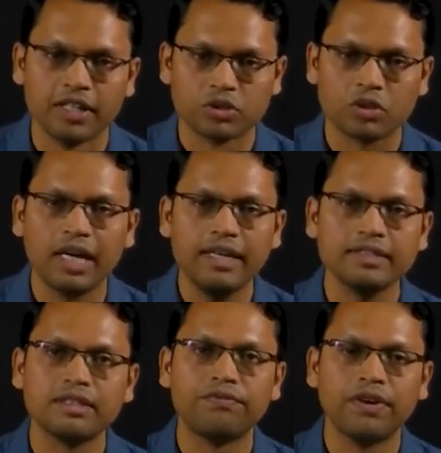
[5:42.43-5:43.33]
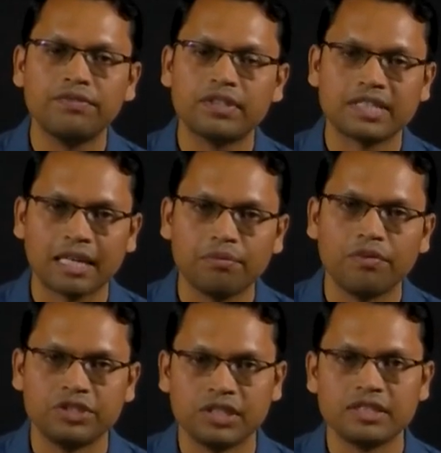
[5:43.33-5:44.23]
So that is the fifth step,
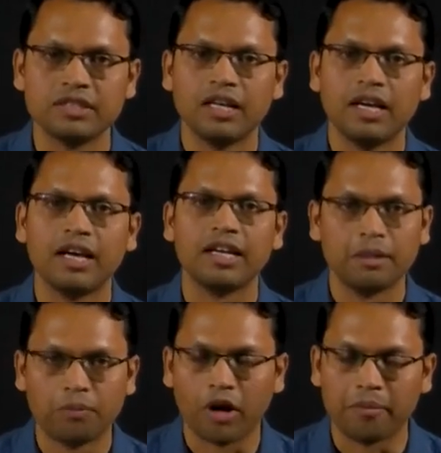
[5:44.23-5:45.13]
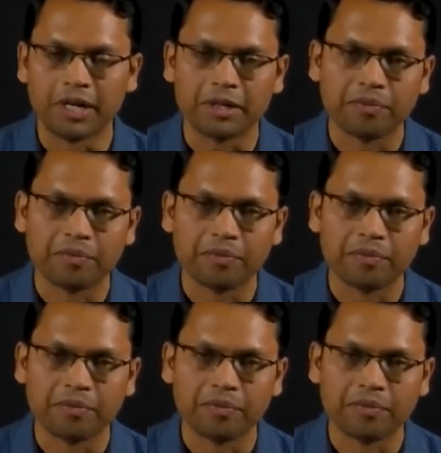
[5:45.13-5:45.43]
which is deployment.